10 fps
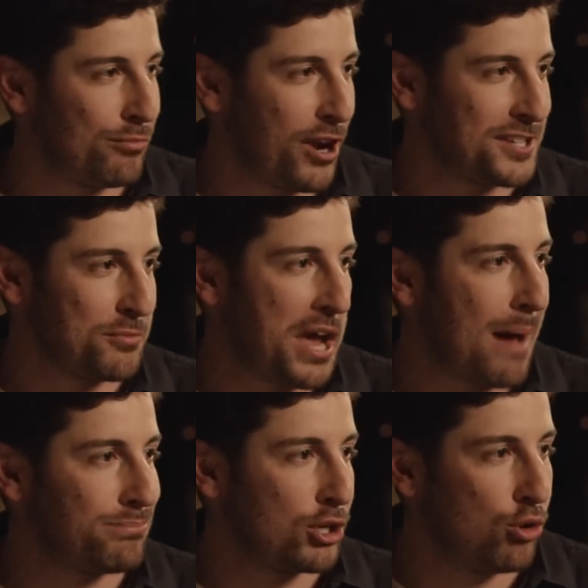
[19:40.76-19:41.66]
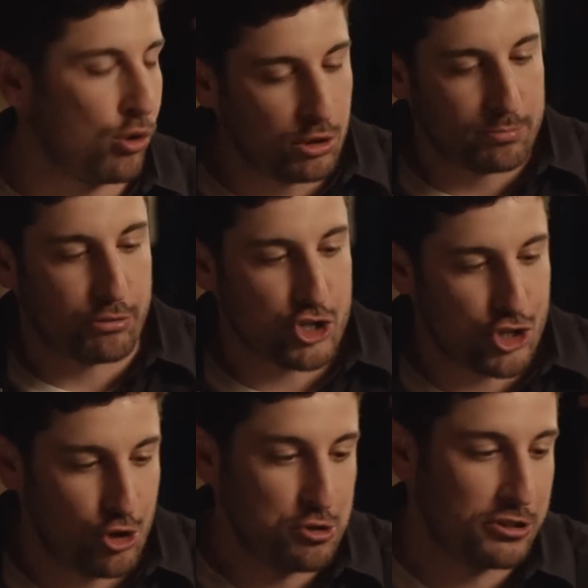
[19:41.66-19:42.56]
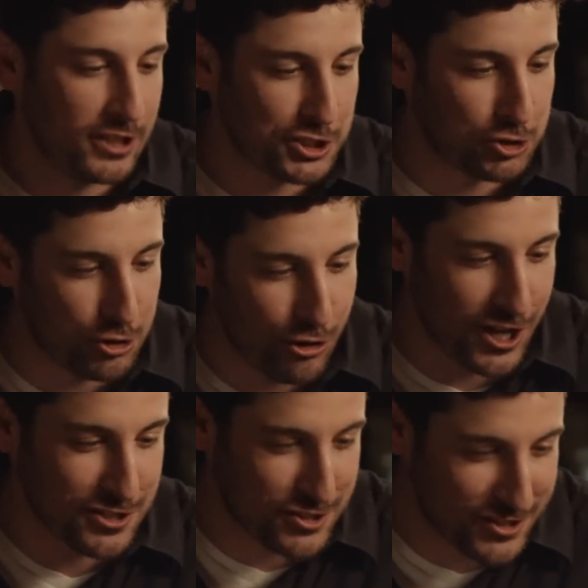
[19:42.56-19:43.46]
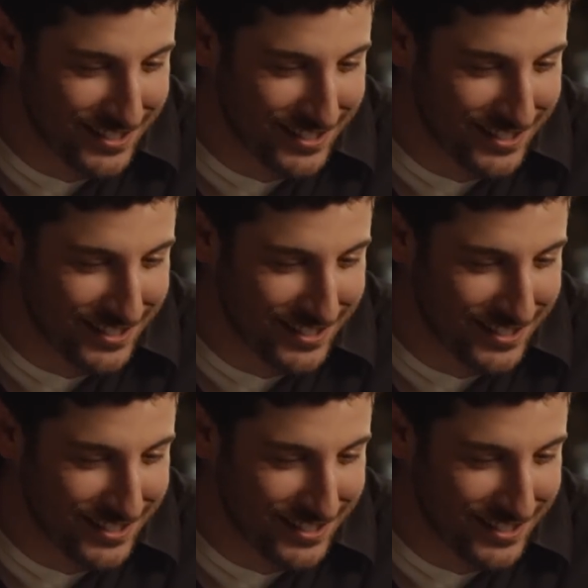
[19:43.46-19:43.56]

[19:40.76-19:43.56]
bread, some gabagool and prosciutto. Let's do this.